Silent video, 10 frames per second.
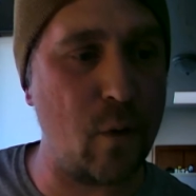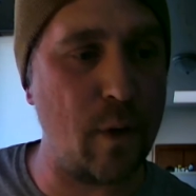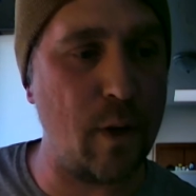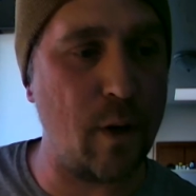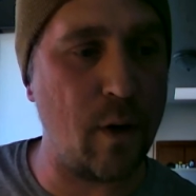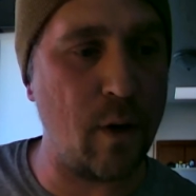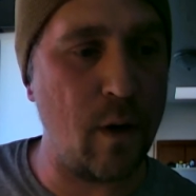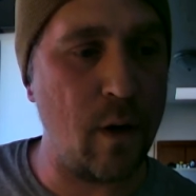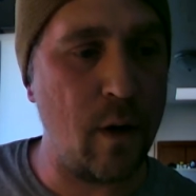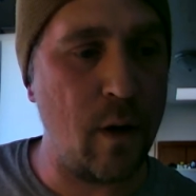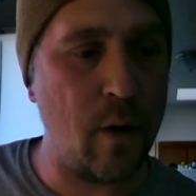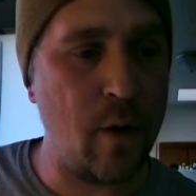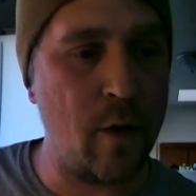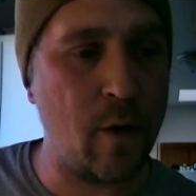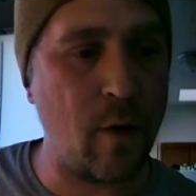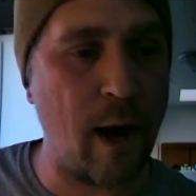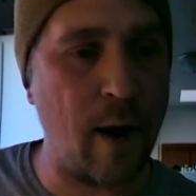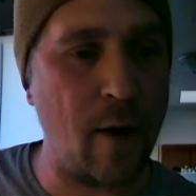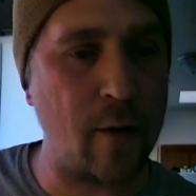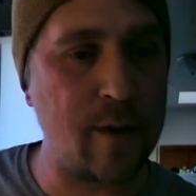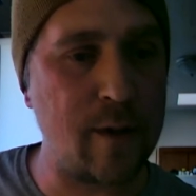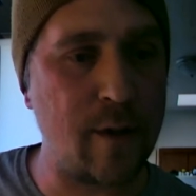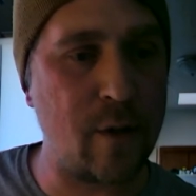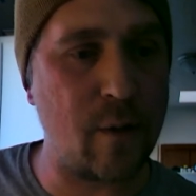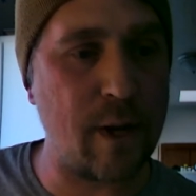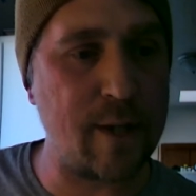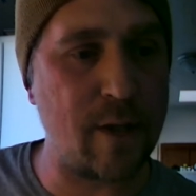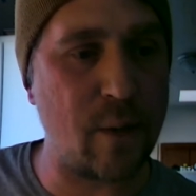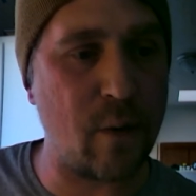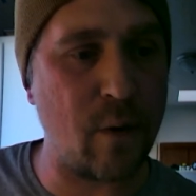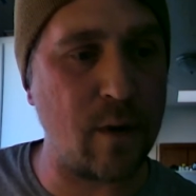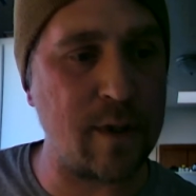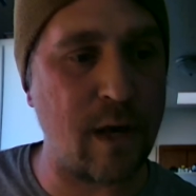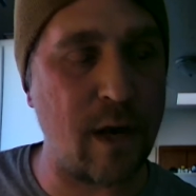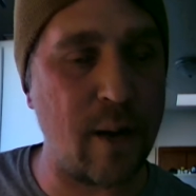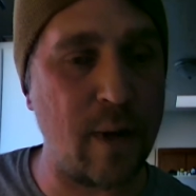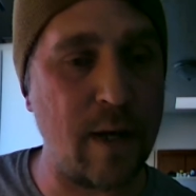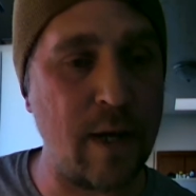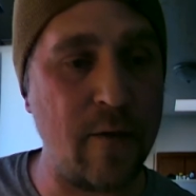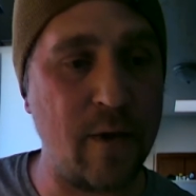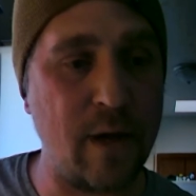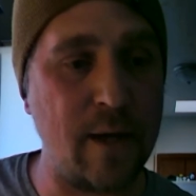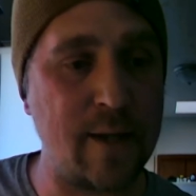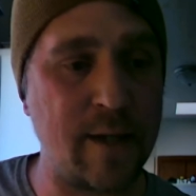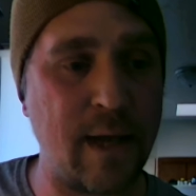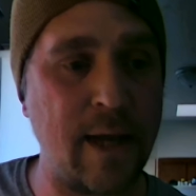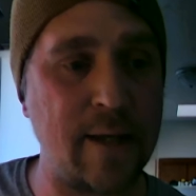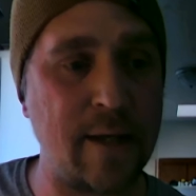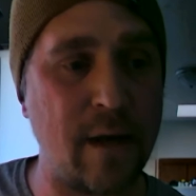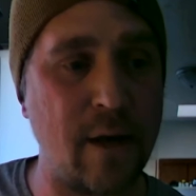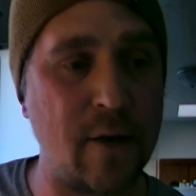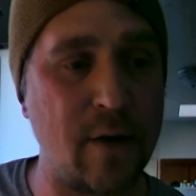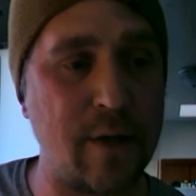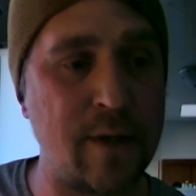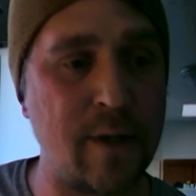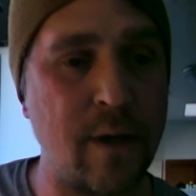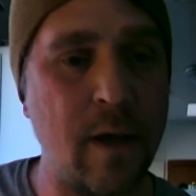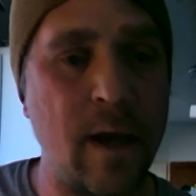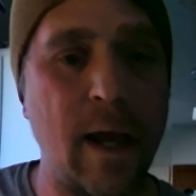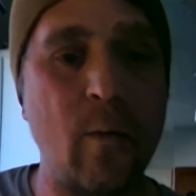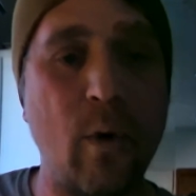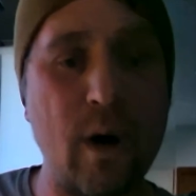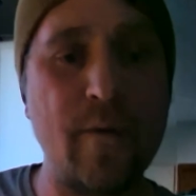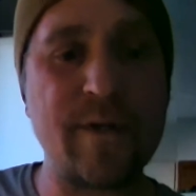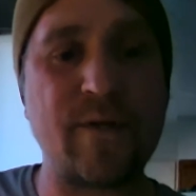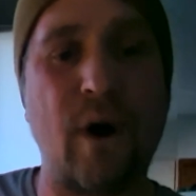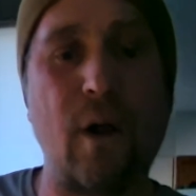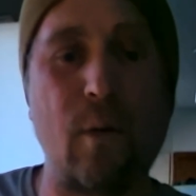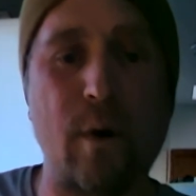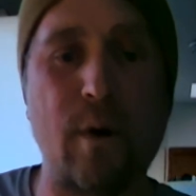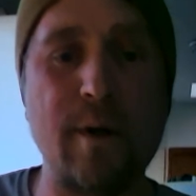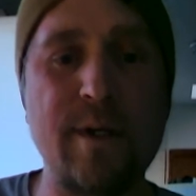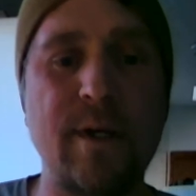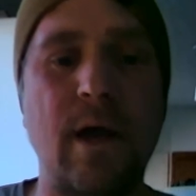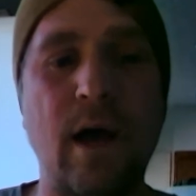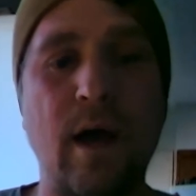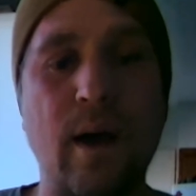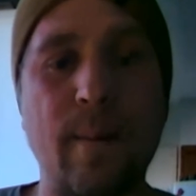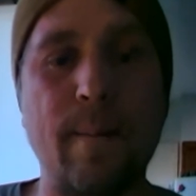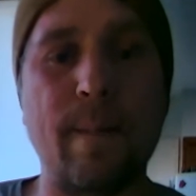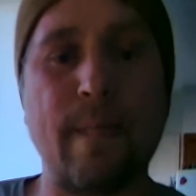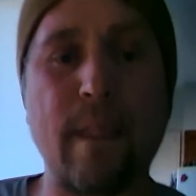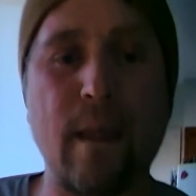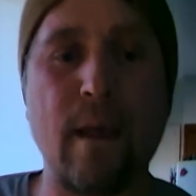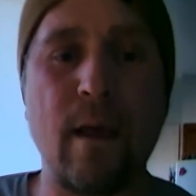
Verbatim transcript: if you will, throughout the rest of the Baroque time and even into the 1800s. And one of his followers um,